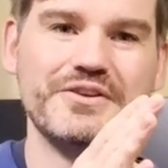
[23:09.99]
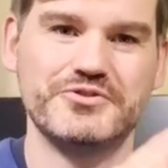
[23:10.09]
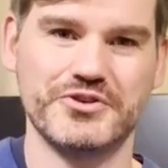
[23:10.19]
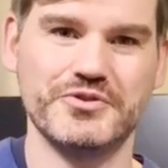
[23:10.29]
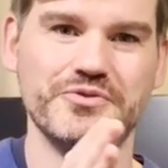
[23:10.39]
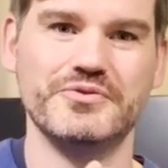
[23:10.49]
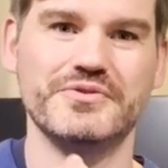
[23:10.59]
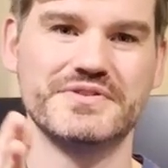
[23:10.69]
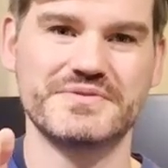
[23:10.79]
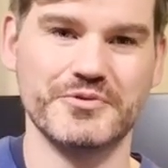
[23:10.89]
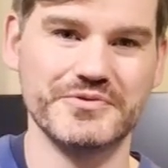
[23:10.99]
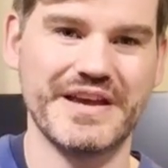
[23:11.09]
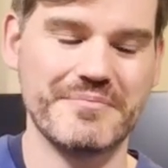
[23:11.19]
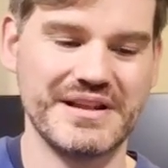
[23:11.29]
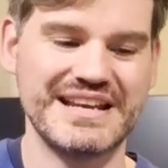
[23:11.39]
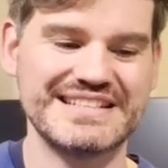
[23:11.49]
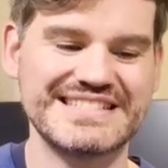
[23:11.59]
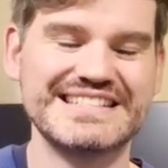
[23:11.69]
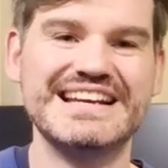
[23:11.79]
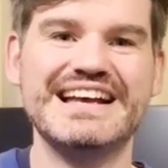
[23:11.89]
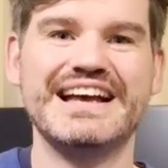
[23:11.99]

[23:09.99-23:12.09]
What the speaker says: 2 small templates,